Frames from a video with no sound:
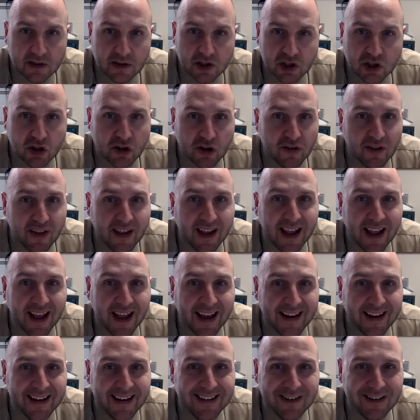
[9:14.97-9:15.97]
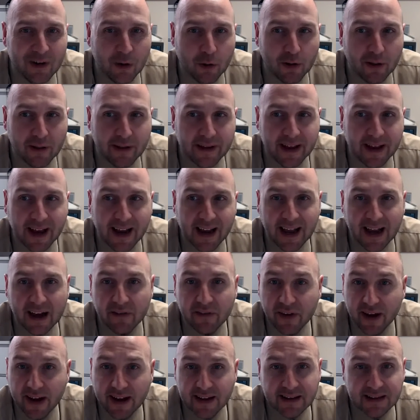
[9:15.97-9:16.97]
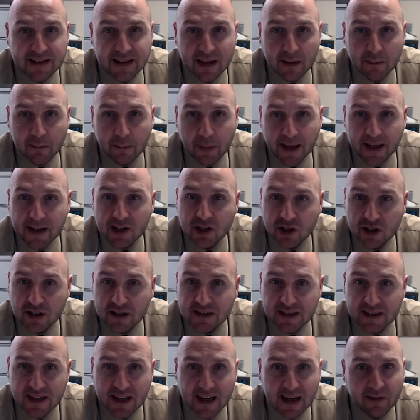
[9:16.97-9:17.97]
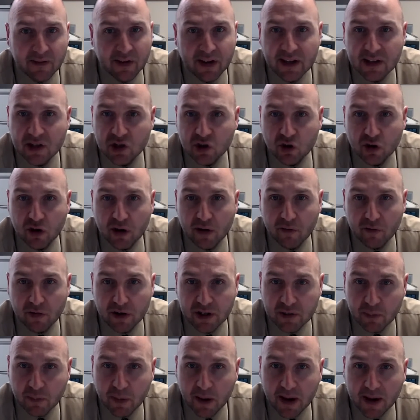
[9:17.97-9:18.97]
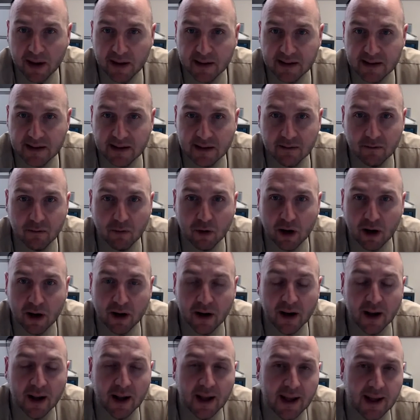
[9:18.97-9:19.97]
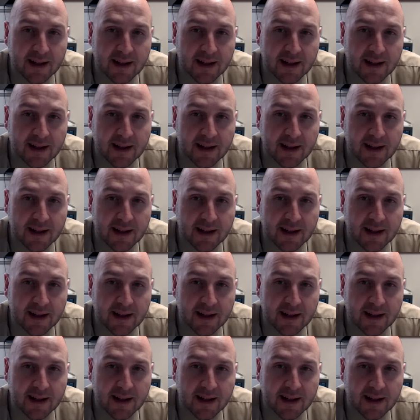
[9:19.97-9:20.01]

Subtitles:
Certainly, anecdotally, I have had some patients that have a history of response and where